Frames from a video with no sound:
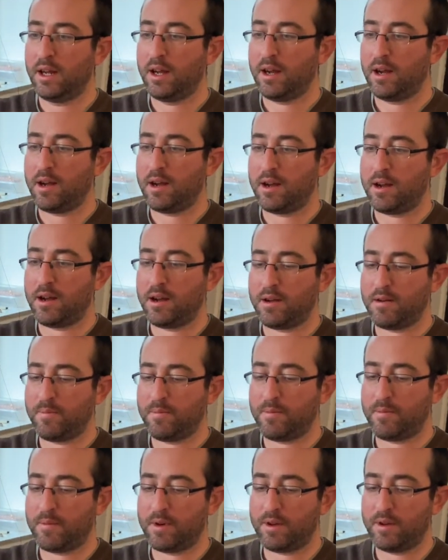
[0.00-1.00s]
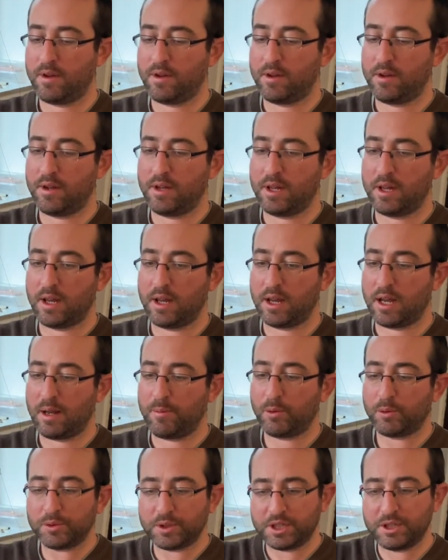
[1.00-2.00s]
I'm
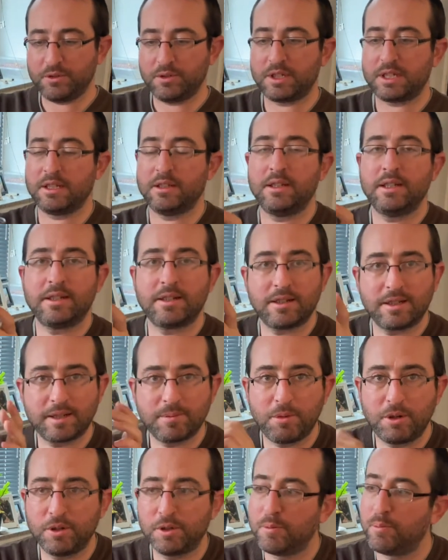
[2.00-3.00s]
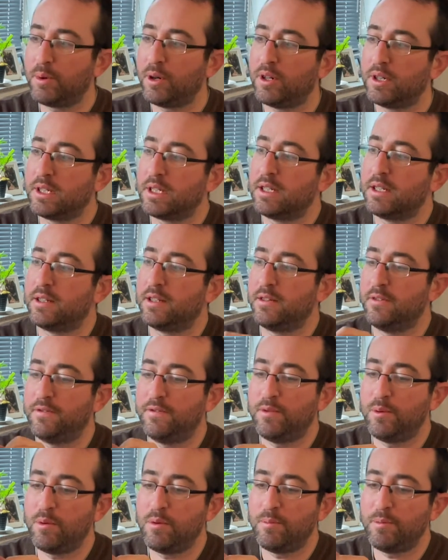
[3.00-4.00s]
only using these smaller pots
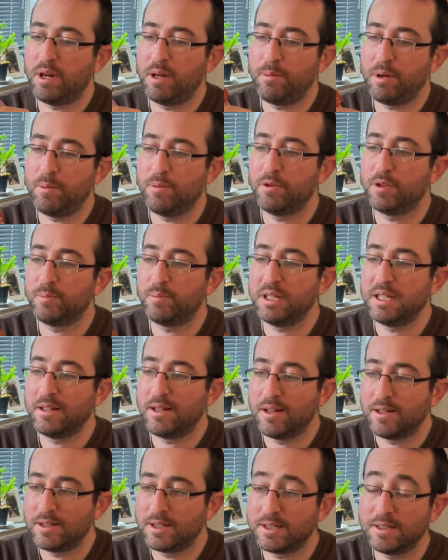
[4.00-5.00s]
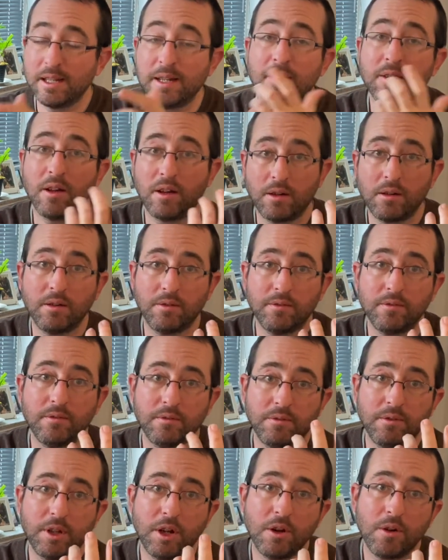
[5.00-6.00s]
for my peppers because
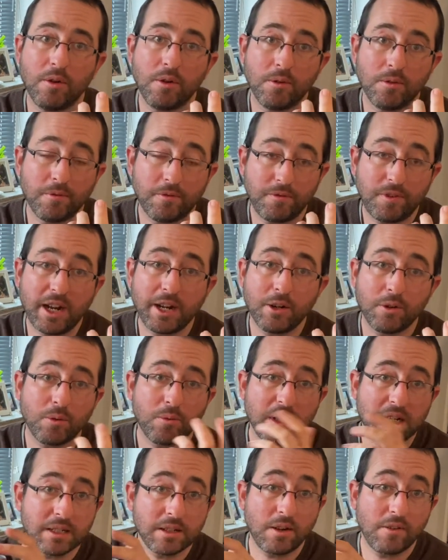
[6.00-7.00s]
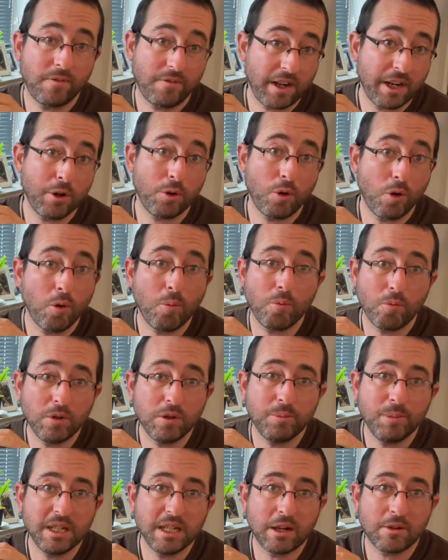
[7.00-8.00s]
their final home will
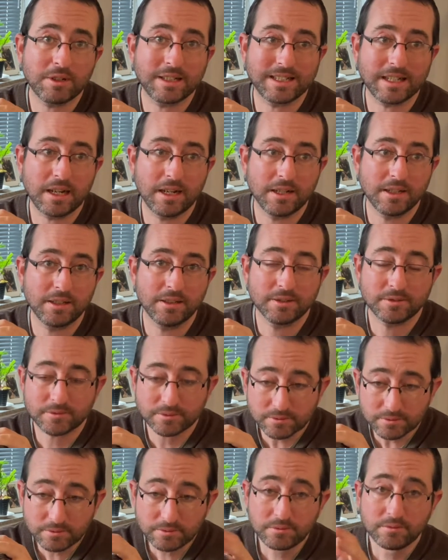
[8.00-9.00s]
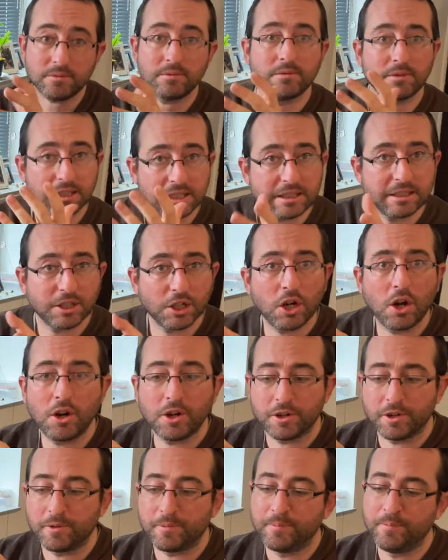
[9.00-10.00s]
be outside in the
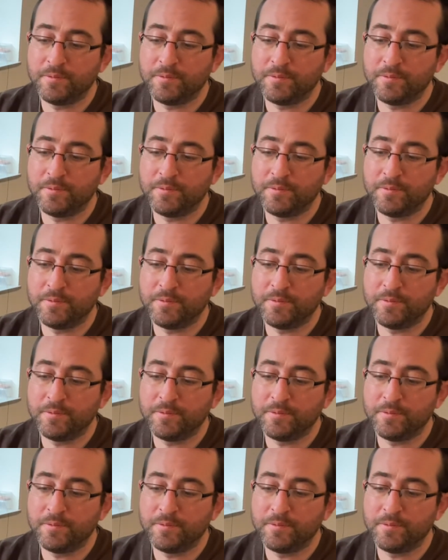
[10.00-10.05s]
garden.